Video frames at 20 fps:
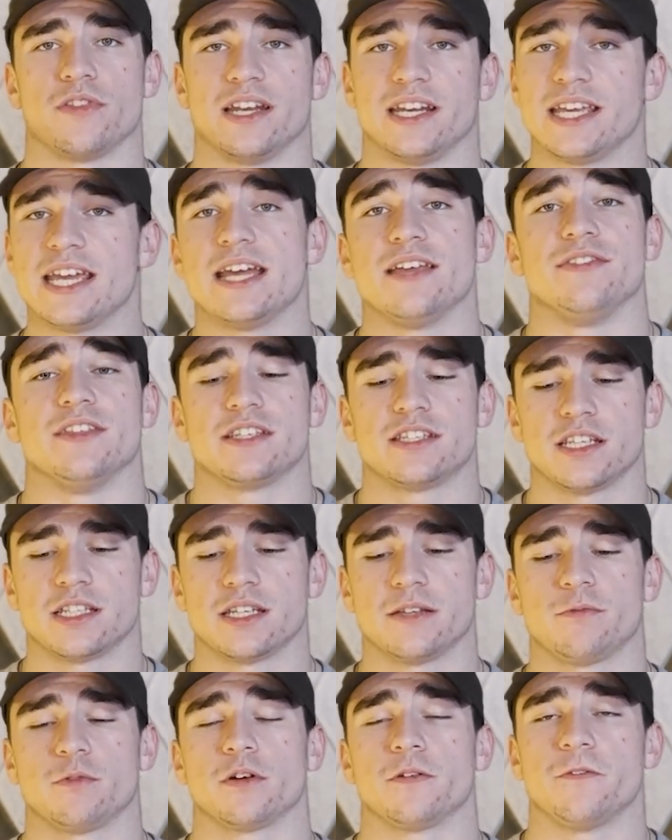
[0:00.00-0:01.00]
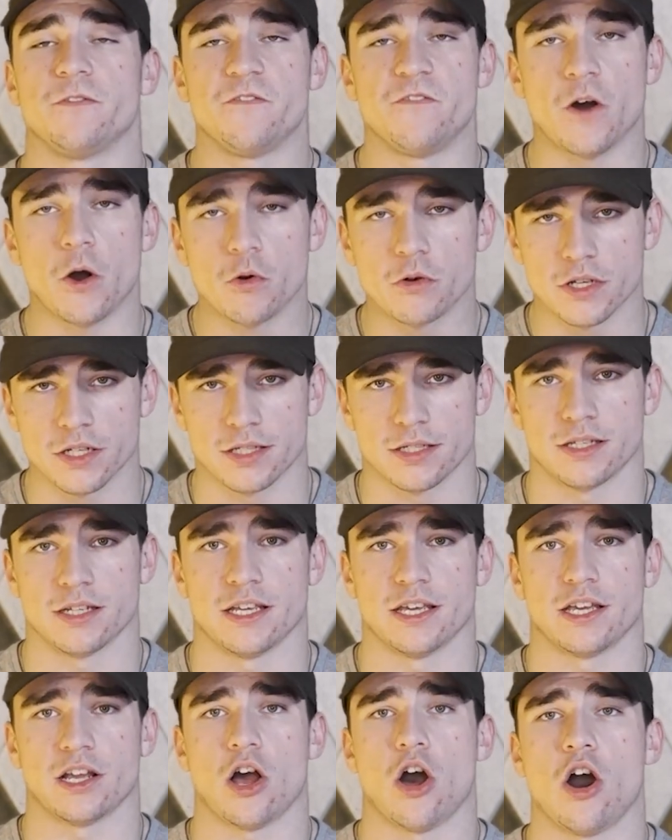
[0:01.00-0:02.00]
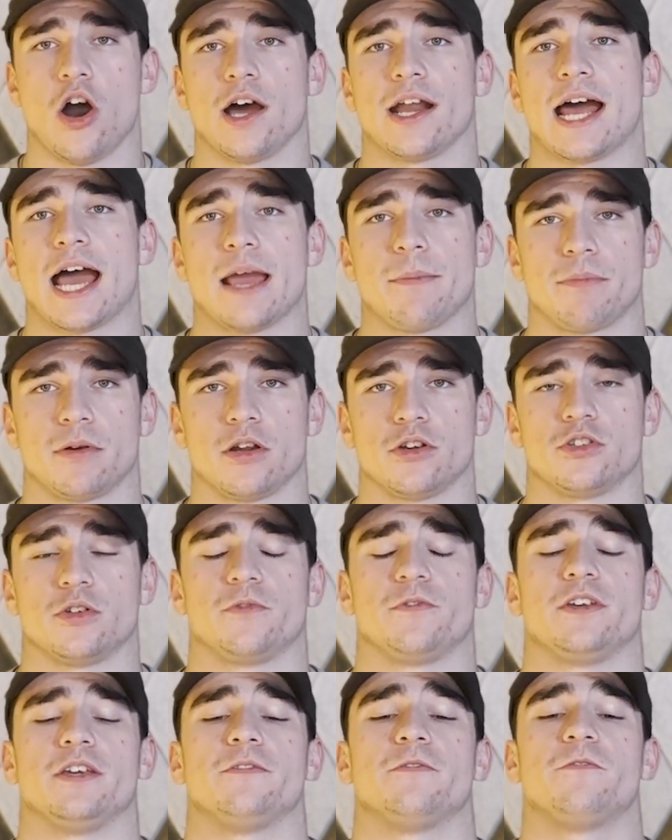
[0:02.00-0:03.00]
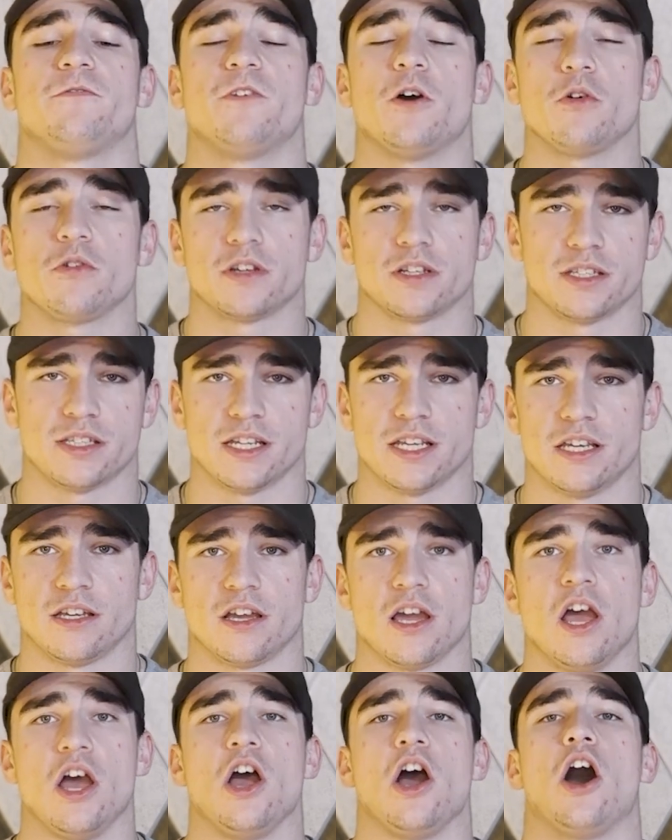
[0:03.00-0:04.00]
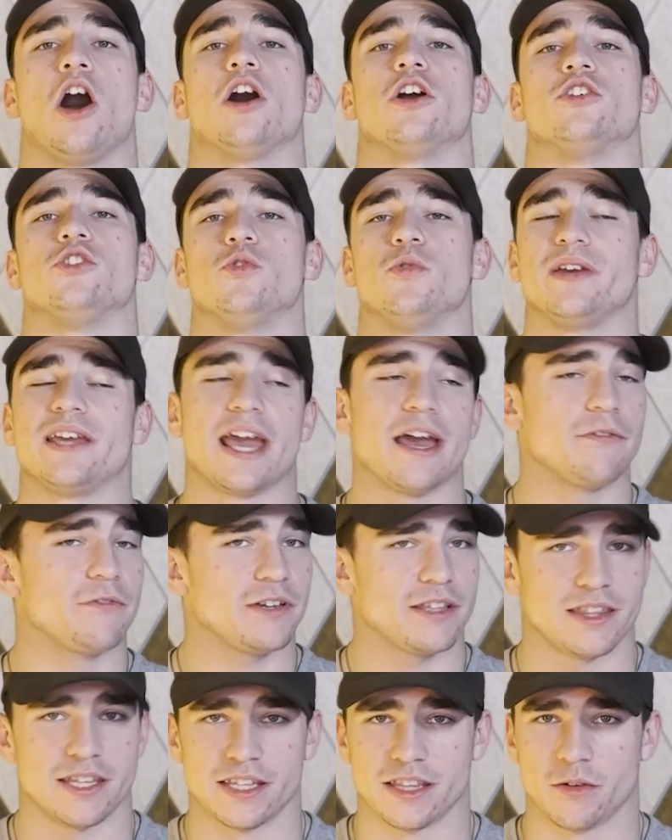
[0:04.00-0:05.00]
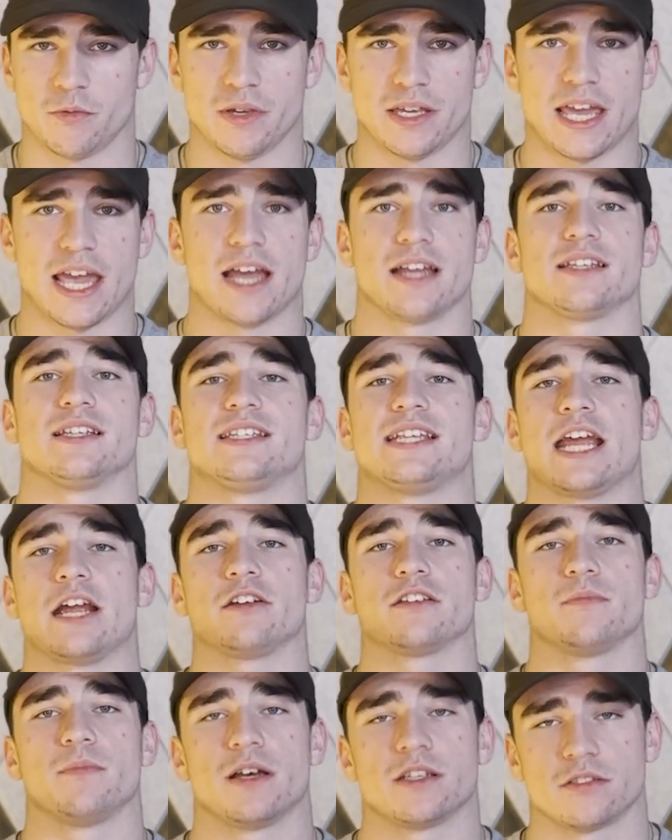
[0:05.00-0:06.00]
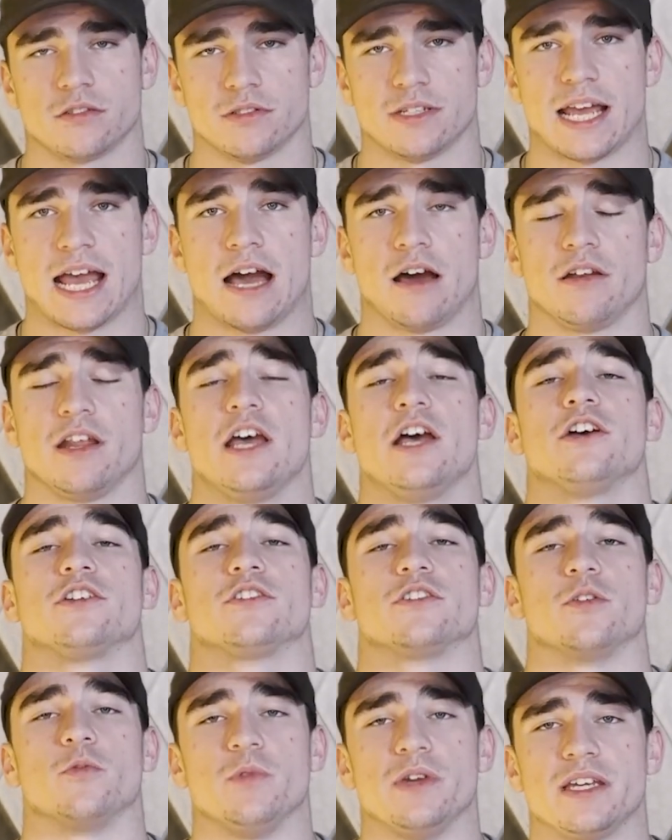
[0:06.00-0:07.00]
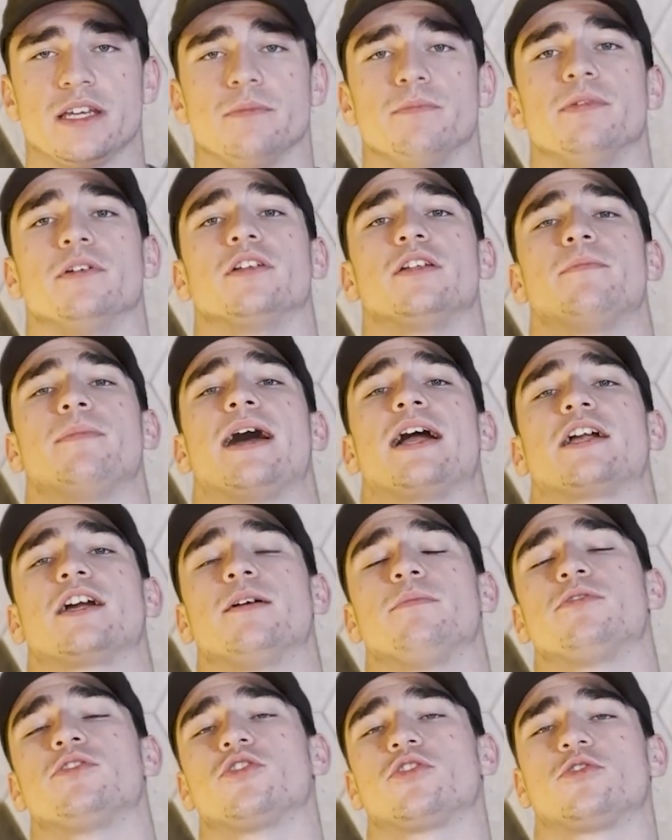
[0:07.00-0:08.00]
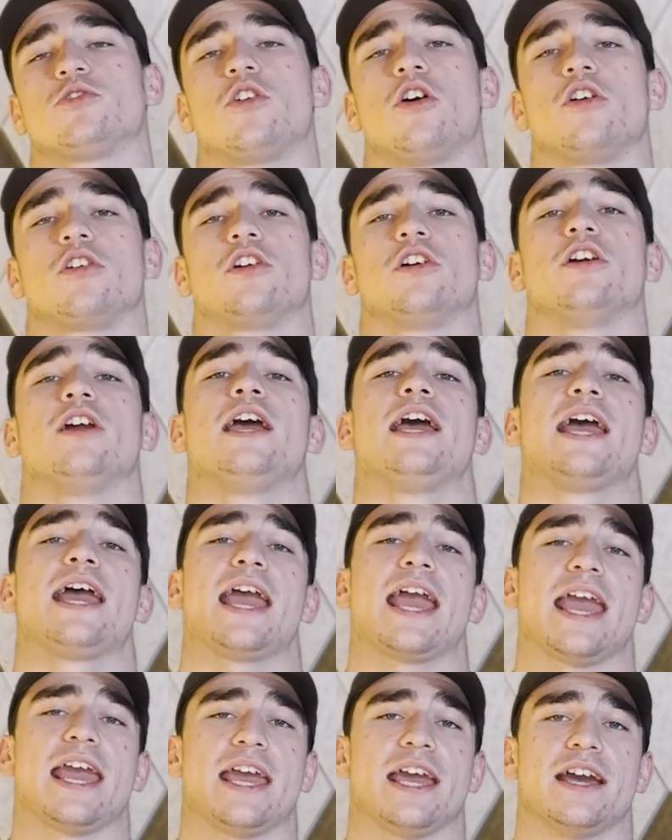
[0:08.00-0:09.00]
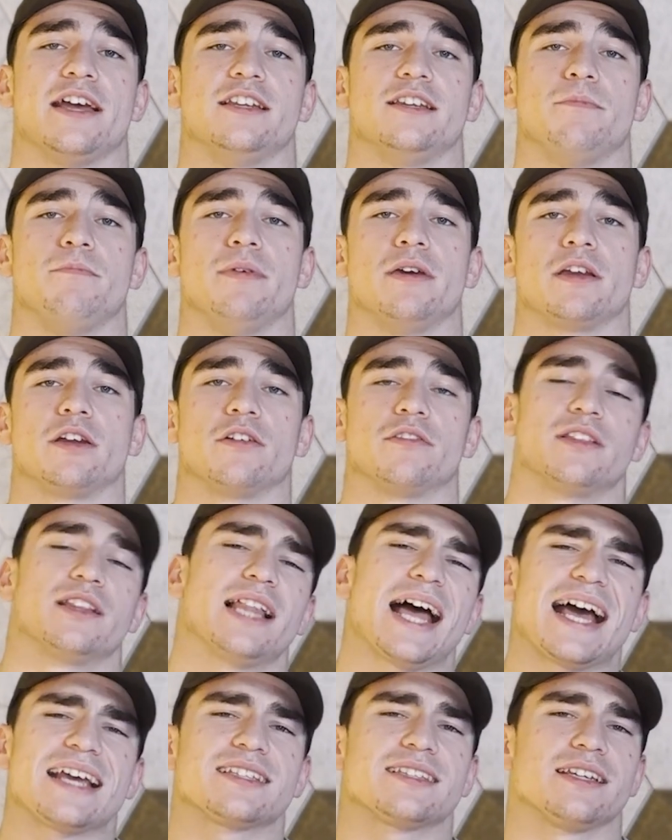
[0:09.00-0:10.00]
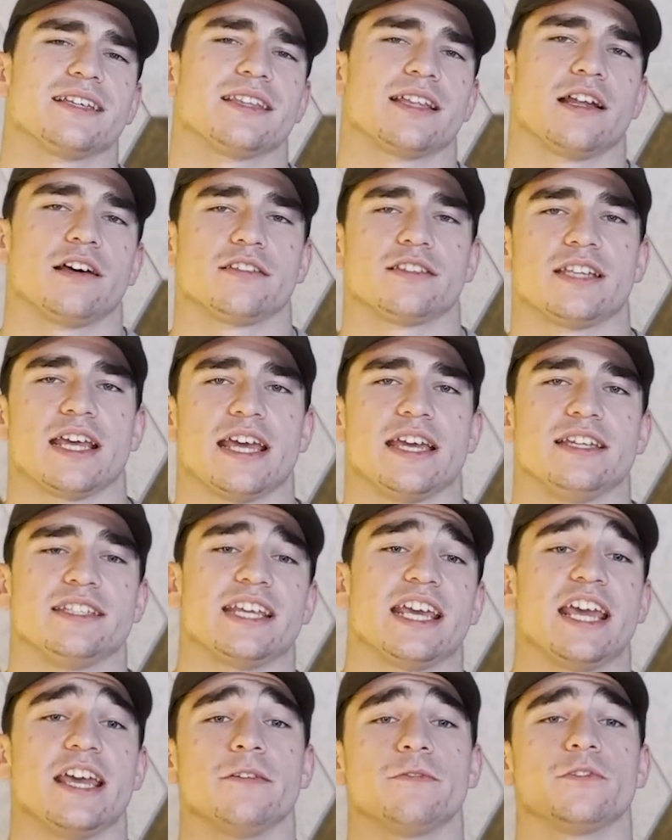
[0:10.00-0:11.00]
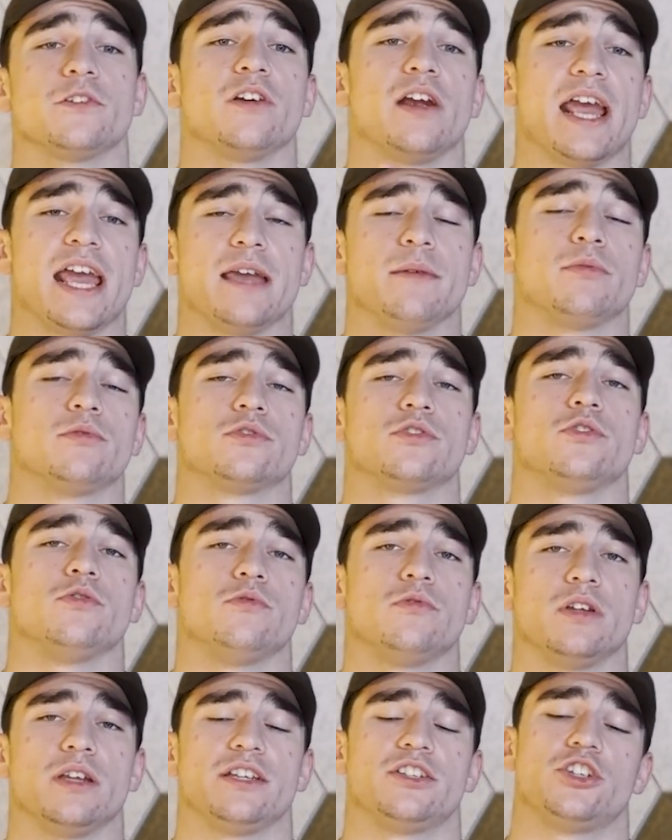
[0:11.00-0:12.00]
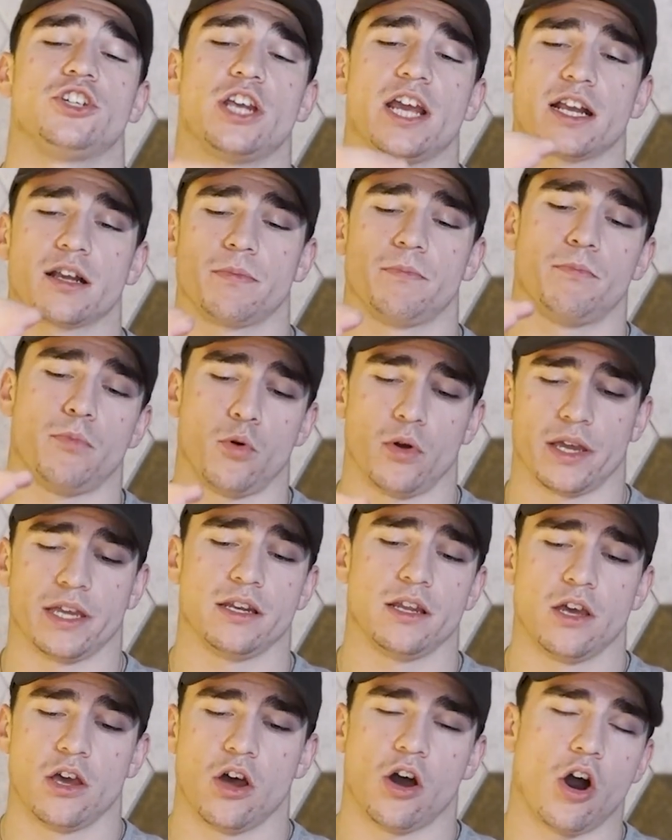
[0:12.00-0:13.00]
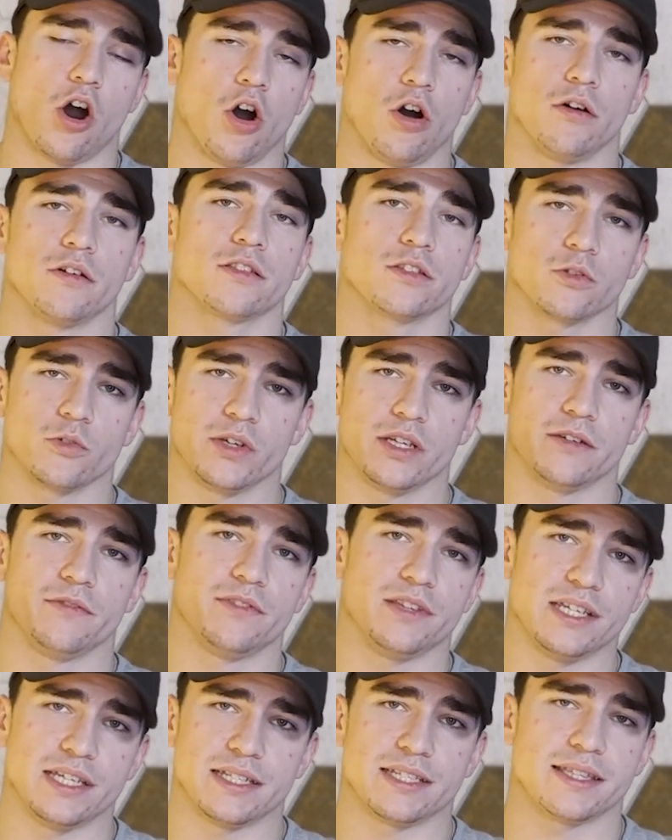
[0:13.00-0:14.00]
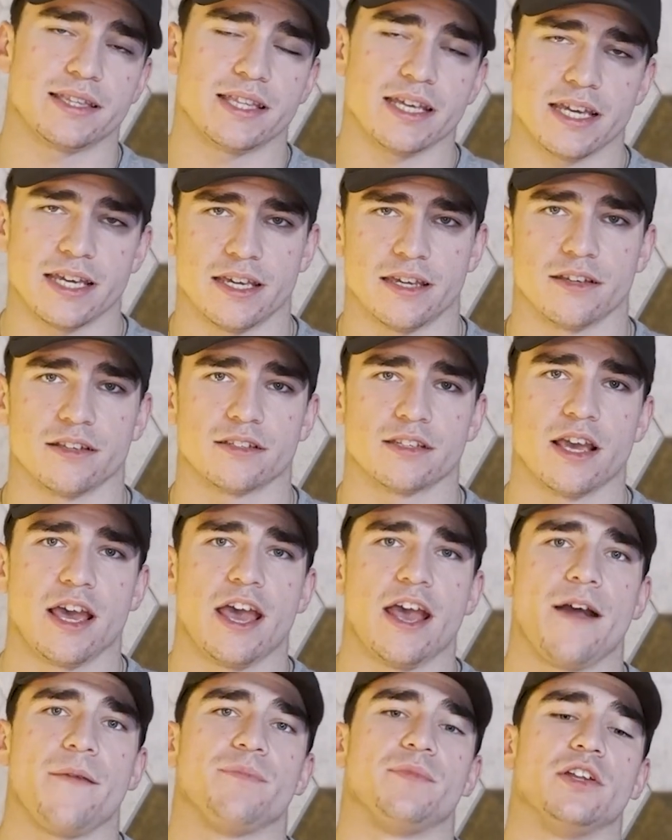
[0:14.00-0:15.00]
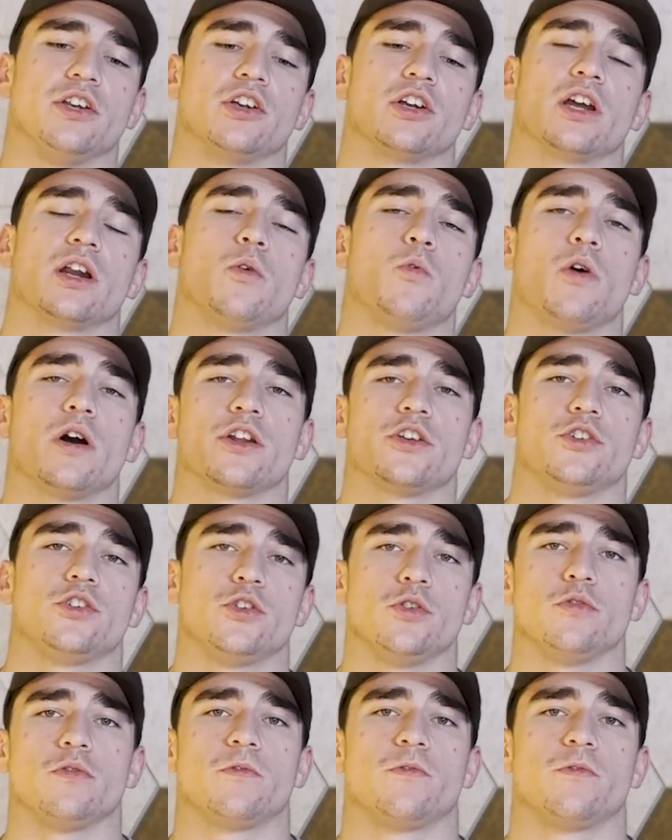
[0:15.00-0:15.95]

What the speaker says: And again, this is if we're focusing on hypertrophy, focusing on doing everything that we can to tear the muscle down so that we can build it back up stronger and bigger. The last thing that I'll say is if you're able to checkpoint all three of these things, then you're gonna wanna shoot